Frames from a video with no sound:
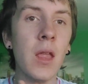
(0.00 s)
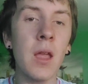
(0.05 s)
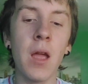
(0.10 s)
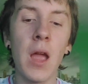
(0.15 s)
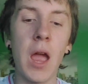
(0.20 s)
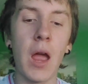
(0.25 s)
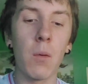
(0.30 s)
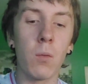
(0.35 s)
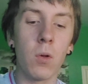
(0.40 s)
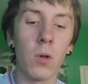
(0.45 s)

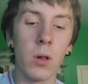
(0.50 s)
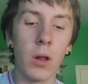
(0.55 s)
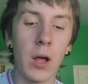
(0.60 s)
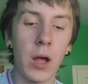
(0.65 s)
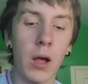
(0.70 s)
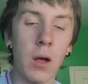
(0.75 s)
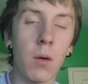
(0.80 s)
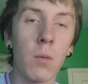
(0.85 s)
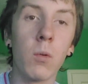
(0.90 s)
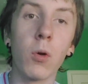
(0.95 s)
And
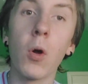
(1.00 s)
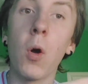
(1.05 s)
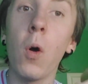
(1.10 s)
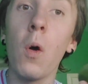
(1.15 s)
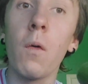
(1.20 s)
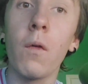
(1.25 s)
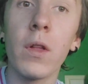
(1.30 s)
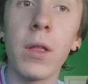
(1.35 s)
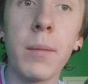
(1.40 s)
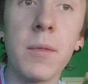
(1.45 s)
we'll go
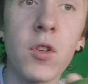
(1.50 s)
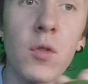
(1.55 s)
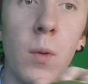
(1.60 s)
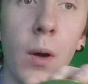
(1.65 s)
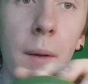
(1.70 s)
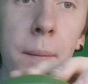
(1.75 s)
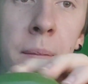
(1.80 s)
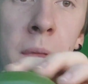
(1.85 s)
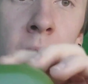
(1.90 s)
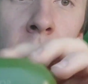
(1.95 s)
over them as
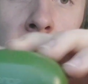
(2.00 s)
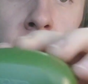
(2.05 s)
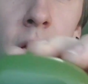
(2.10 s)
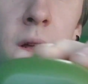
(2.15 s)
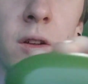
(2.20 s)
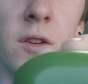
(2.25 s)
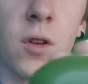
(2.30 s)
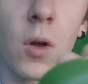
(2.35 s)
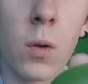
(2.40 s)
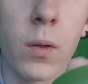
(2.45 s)
well.
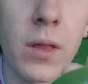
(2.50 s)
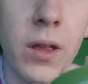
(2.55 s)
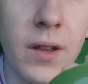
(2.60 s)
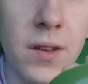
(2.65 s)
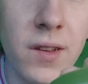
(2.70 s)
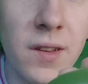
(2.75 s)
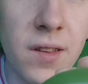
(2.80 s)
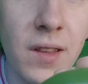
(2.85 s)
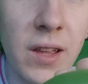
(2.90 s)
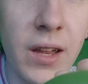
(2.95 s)
So
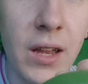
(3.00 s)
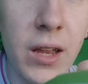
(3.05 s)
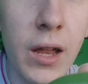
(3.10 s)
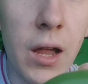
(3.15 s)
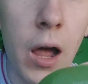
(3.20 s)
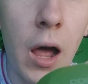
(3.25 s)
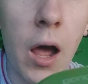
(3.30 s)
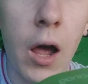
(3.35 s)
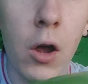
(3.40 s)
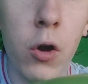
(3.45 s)
this is the
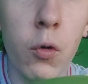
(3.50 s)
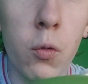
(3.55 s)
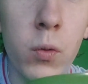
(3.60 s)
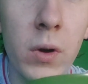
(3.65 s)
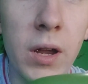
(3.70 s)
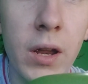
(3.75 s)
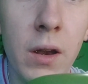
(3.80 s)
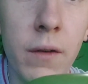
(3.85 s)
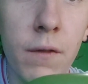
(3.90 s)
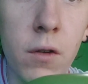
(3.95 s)

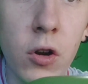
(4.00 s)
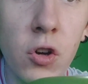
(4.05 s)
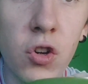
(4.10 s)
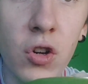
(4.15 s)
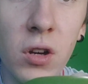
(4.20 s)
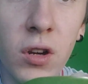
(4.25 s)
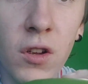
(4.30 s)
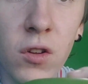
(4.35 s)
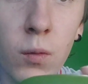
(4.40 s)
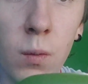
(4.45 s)
green
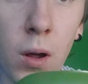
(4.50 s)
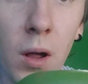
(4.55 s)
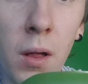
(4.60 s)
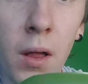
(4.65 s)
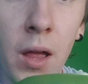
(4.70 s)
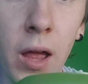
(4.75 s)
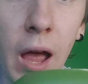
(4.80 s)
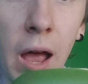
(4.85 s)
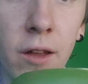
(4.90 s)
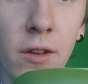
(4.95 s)
version as well.
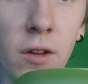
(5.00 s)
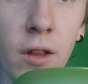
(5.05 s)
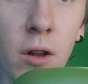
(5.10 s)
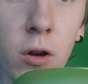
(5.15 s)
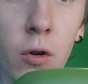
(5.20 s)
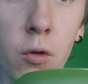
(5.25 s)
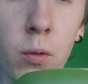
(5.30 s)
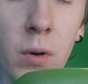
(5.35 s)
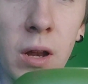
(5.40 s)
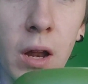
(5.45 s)
It has a
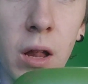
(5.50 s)
little green